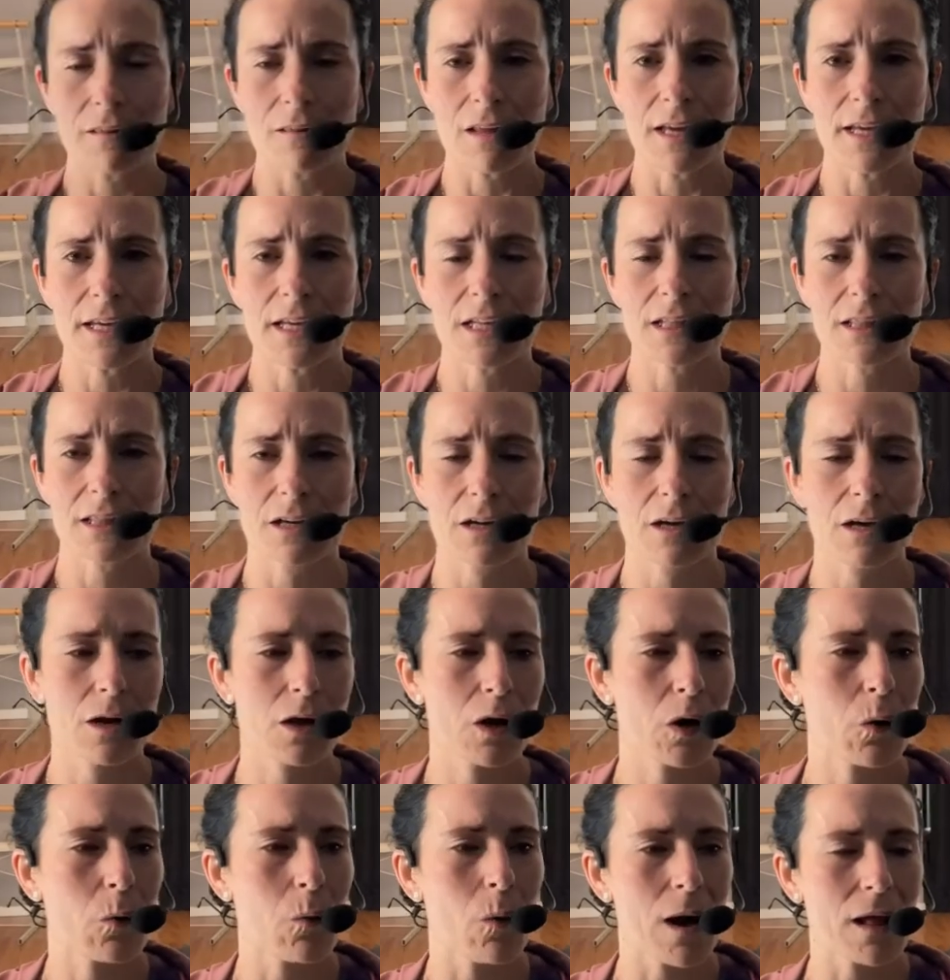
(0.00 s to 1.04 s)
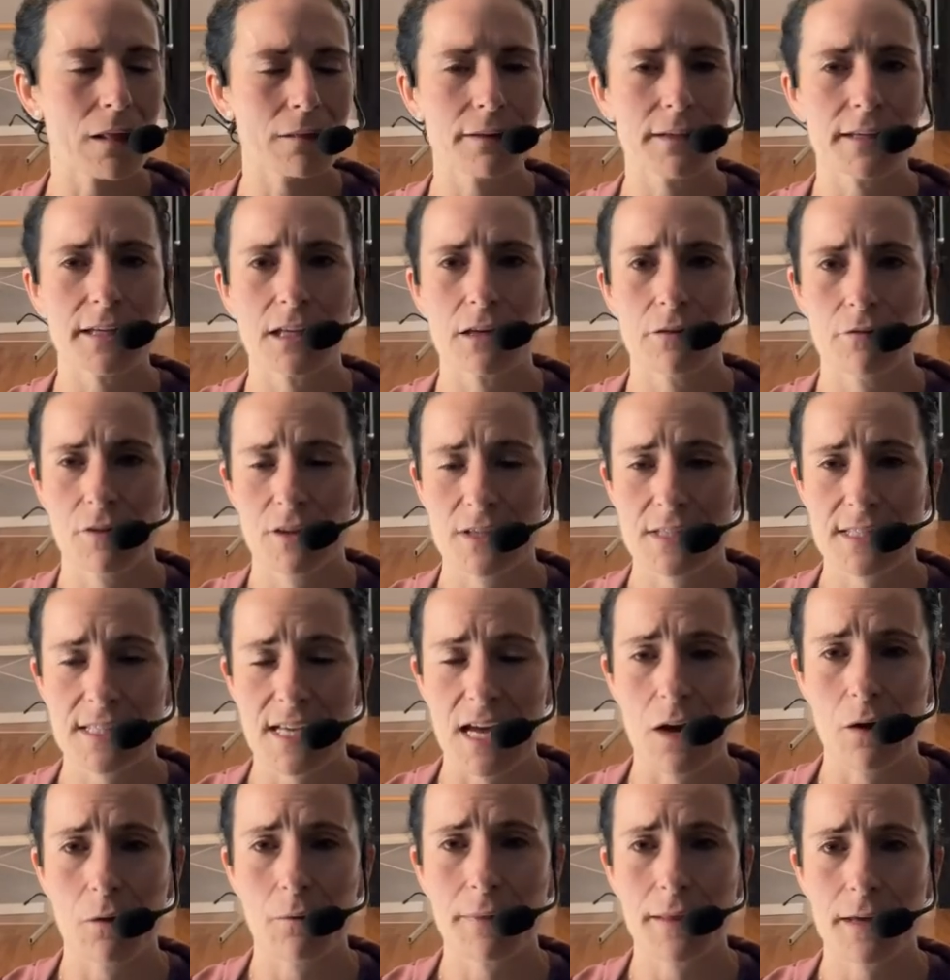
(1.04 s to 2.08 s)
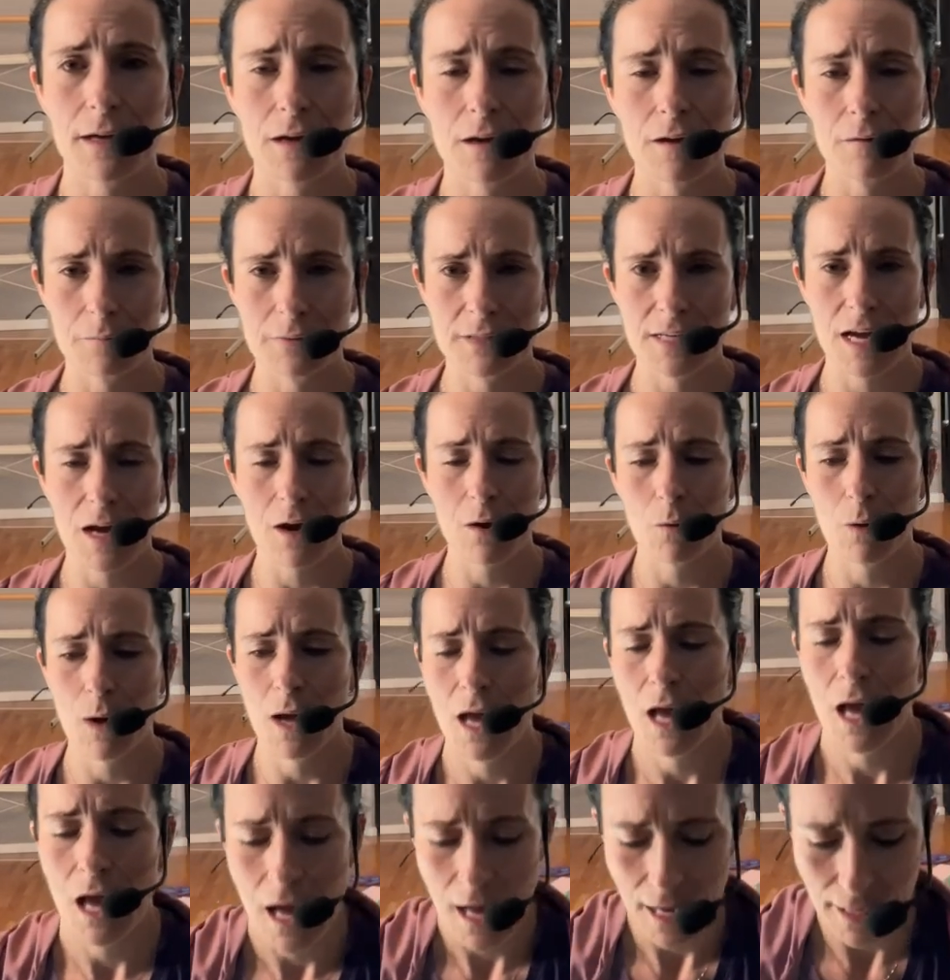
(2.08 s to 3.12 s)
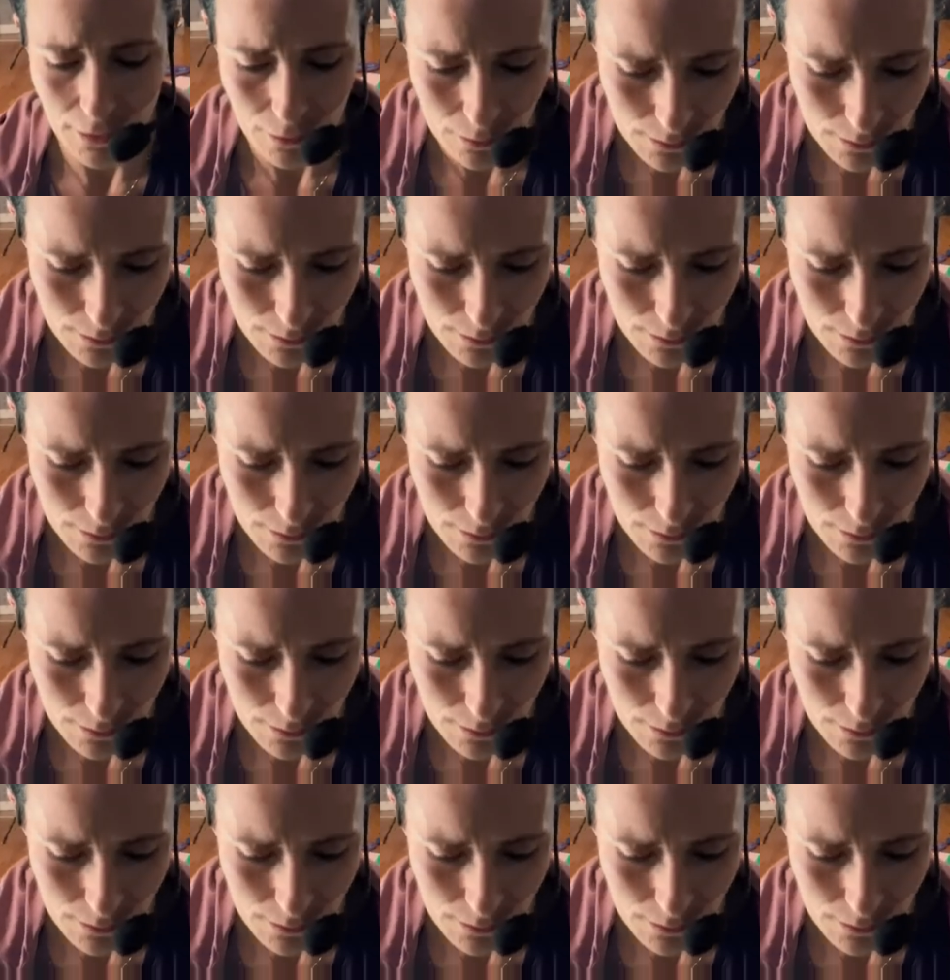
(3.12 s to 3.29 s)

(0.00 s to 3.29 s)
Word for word: like the quality of the sound that comes out. I